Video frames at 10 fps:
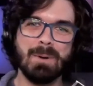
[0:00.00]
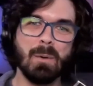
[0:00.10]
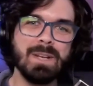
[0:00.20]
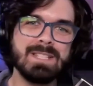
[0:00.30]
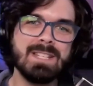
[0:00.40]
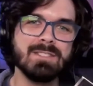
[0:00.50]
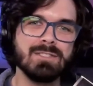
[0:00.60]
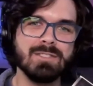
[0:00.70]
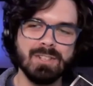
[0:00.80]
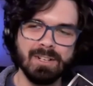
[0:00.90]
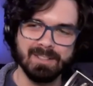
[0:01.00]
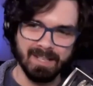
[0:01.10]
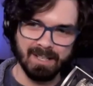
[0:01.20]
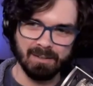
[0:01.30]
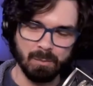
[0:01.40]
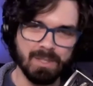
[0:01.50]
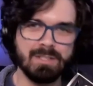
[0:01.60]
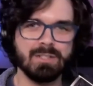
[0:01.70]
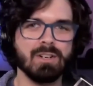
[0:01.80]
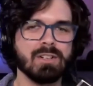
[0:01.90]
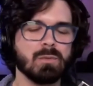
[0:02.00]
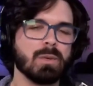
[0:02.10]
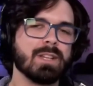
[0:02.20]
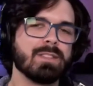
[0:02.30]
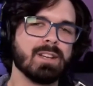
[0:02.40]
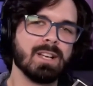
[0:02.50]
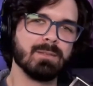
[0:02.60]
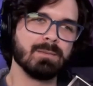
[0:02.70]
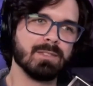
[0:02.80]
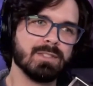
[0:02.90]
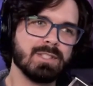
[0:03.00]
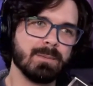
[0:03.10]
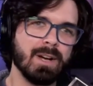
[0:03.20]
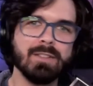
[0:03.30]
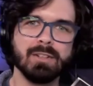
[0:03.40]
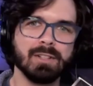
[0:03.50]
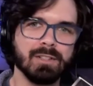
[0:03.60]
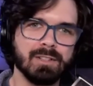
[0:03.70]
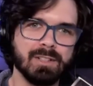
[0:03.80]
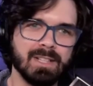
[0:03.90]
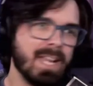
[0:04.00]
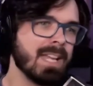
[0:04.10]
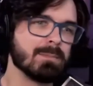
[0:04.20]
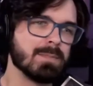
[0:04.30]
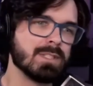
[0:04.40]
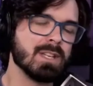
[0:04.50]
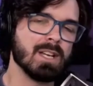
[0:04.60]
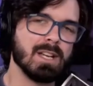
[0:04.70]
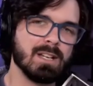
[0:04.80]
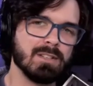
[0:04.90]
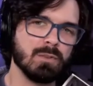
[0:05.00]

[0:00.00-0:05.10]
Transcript: but we didn't start there. We started with um, some other games, uh,